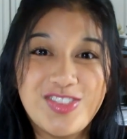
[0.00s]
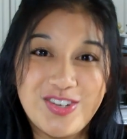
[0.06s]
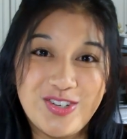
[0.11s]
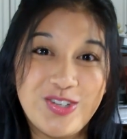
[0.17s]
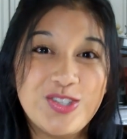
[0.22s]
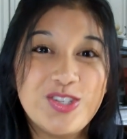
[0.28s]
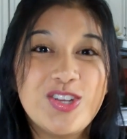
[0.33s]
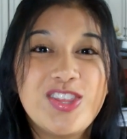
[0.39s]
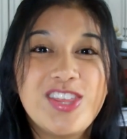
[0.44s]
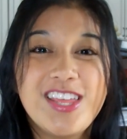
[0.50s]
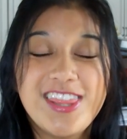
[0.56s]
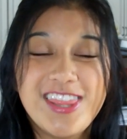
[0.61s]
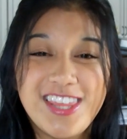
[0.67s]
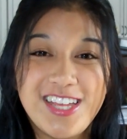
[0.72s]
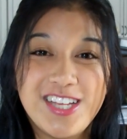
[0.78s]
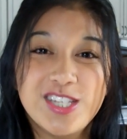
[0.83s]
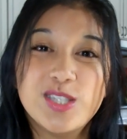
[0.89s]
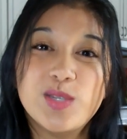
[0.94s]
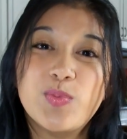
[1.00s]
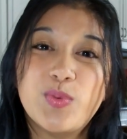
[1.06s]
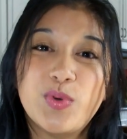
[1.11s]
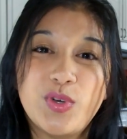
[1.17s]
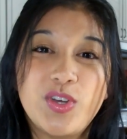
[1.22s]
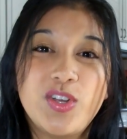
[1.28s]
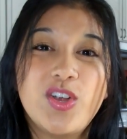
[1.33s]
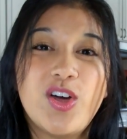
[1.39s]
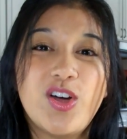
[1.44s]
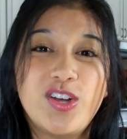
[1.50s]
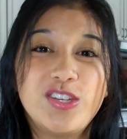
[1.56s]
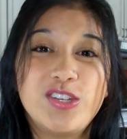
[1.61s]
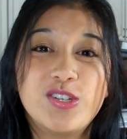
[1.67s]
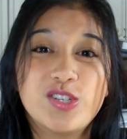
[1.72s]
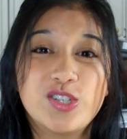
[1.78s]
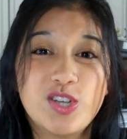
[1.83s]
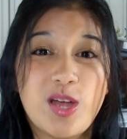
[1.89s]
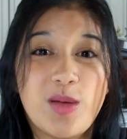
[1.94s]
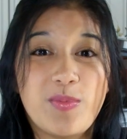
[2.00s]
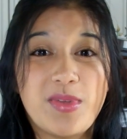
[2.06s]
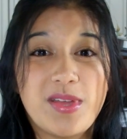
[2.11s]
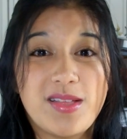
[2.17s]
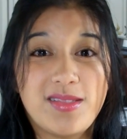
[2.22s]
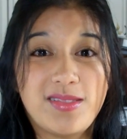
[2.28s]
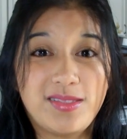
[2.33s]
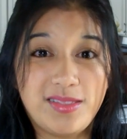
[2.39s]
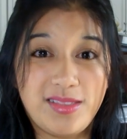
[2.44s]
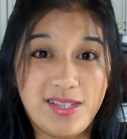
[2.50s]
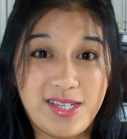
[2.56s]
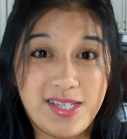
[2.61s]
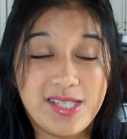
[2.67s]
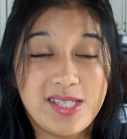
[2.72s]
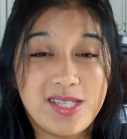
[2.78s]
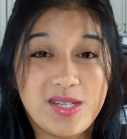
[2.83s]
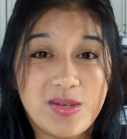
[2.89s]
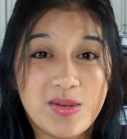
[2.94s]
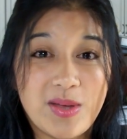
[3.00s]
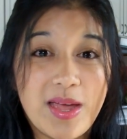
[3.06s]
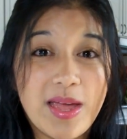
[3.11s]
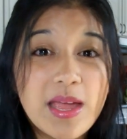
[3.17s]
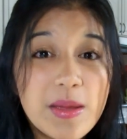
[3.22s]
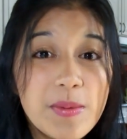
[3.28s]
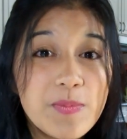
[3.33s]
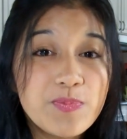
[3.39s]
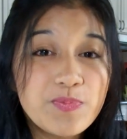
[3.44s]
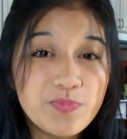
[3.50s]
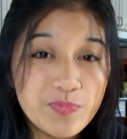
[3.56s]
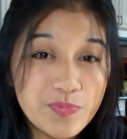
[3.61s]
Those are the things to put on your shopping list, okay?